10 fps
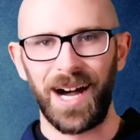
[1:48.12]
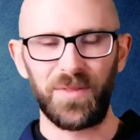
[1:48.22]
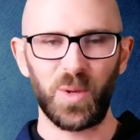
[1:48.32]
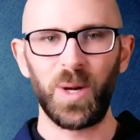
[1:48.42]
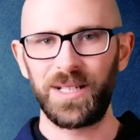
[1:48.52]

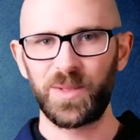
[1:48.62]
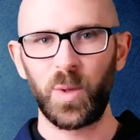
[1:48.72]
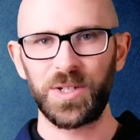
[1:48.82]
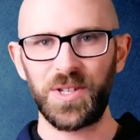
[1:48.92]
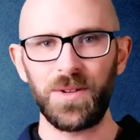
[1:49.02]
After World
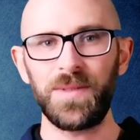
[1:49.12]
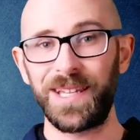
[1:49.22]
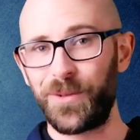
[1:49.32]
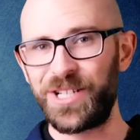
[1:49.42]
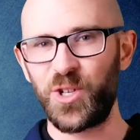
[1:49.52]
War II,
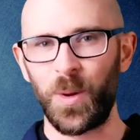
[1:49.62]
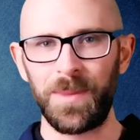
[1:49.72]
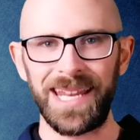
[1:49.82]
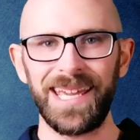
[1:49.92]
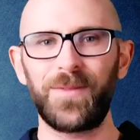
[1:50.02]
the original original
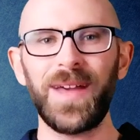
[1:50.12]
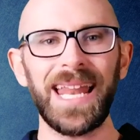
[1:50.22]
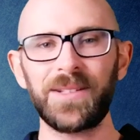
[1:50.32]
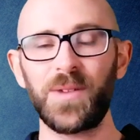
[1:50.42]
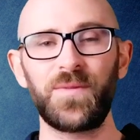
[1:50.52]
meaning
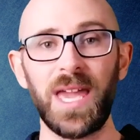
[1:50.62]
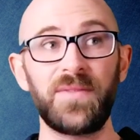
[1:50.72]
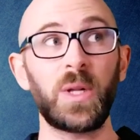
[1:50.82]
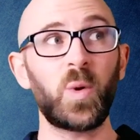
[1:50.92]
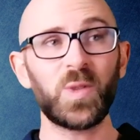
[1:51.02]
fell out of
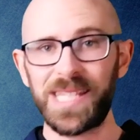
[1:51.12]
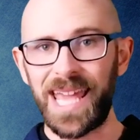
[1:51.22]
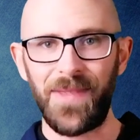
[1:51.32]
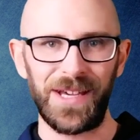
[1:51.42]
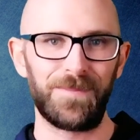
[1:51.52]
favour
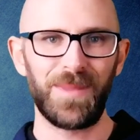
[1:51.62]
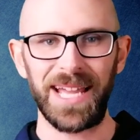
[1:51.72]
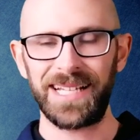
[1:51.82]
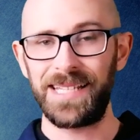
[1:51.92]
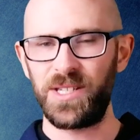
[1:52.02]
altogether,
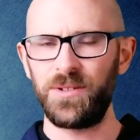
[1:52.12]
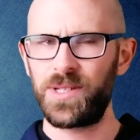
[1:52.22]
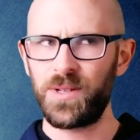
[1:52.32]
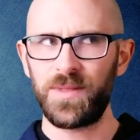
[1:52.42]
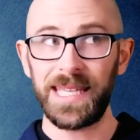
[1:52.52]
likely
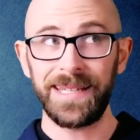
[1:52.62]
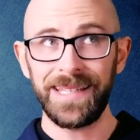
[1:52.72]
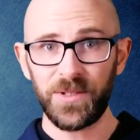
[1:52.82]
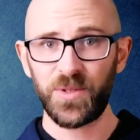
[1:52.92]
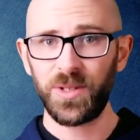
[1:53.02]
due to the
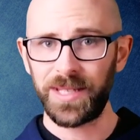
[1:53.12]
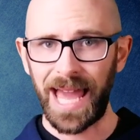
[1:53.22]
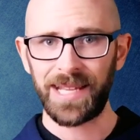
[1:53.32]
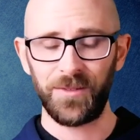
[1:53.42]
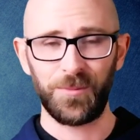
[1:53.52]
literal
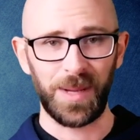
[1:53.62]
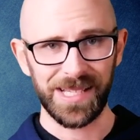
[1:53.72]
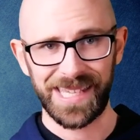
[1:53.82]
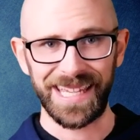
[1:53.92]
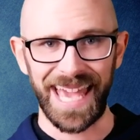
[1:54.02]
lack of
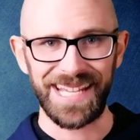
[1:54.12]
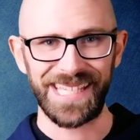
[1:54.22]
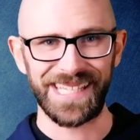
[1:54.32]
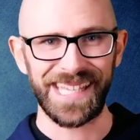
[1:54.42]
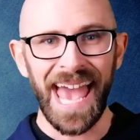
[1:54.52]
basket
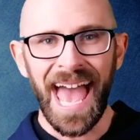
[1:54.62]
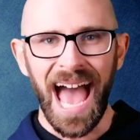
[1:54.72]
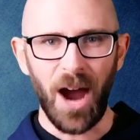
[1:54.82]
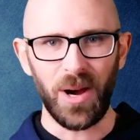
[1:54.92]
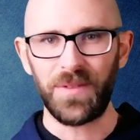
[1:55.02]
cases.
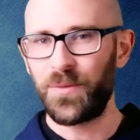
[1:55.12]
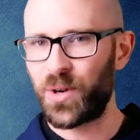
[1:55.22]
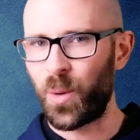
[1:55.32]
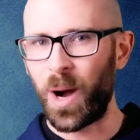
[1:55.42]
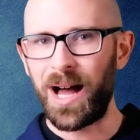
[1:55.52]
However,
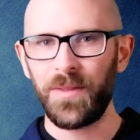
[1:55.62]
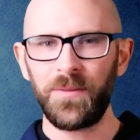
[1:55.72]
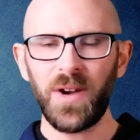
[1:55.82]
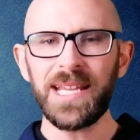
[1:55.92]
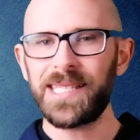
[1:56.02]
for a while, the
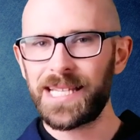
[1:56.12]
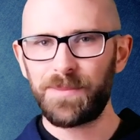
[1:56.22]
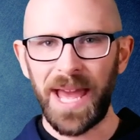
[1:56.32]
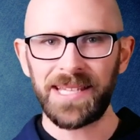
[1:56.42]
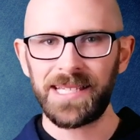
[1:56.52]
phrase
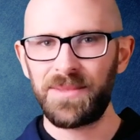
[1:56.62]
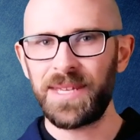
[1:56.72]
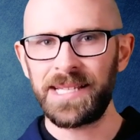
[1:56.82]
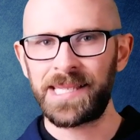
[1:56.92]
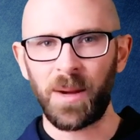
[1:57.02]
expanded to
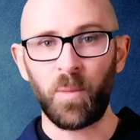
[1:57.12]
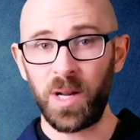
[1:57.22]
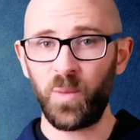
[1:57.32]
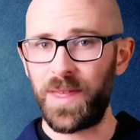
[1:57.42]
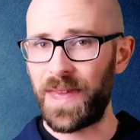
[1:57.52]
mean
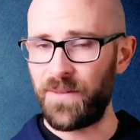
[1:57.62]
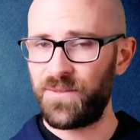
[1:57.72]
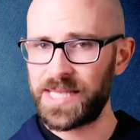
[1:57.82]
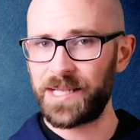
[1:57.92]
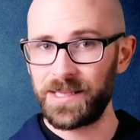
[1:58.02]
someone with a
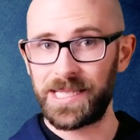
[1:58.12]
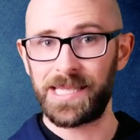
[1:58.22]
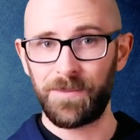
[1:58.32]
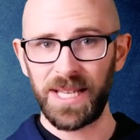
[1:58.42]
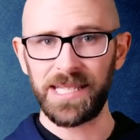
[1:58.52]
physical
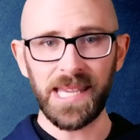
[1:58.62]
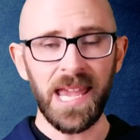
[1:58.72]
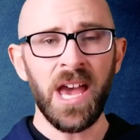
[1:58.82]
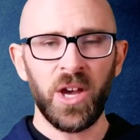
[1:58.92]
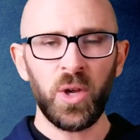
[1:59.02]

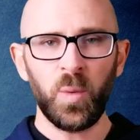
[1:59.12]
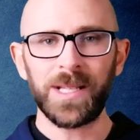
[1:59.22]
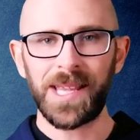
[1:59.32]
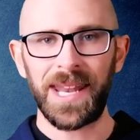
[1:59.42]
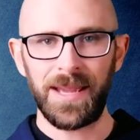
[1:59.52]
disability who
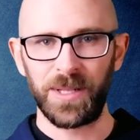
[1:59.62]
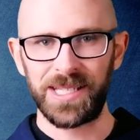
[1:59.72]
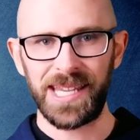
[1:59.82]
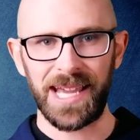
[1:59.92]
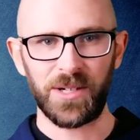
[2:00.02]
was
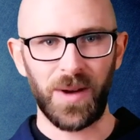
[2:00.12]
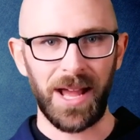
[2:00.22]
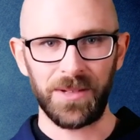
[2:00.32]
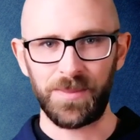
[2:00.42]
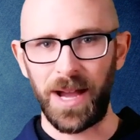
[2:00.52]
unable to get
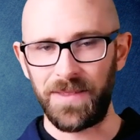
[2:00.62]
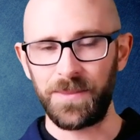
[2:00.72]
around by